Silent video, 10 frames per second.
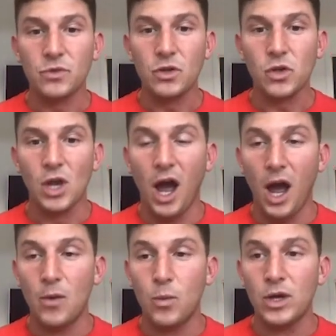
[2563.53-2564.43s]

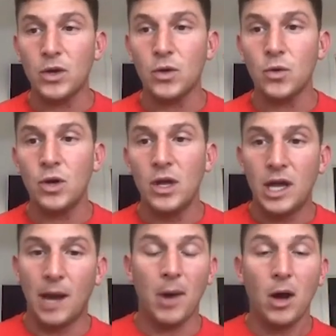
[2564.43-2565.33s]

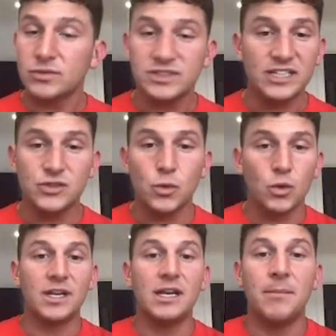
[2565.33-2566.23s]
I'll send you all an
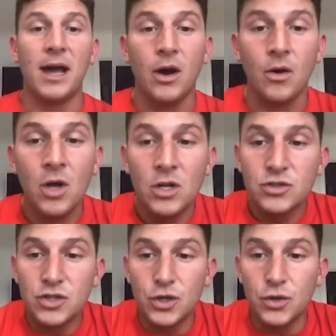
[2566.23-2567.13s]
email
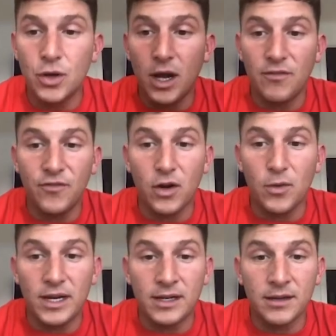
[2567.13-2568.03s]
to
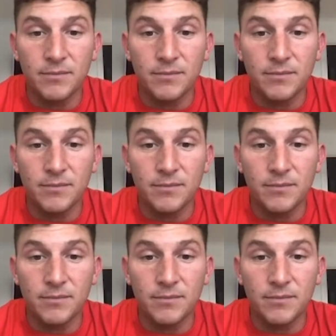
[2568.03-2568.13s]
following